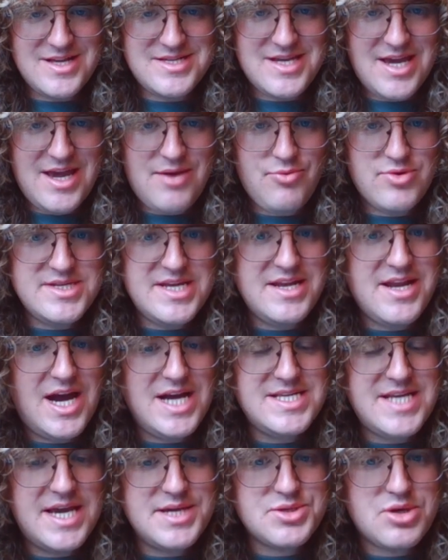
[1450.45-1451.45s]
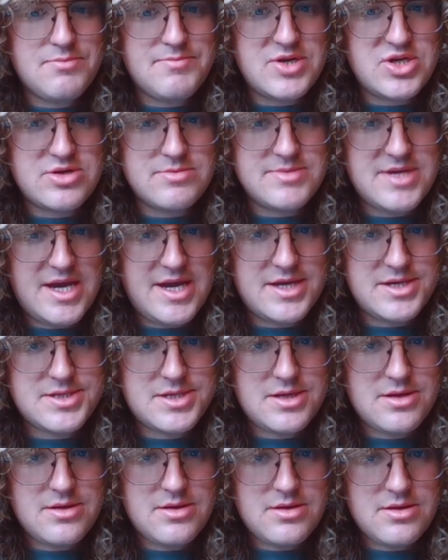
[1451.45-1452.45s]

takes. Was it knight takes or bishop takes?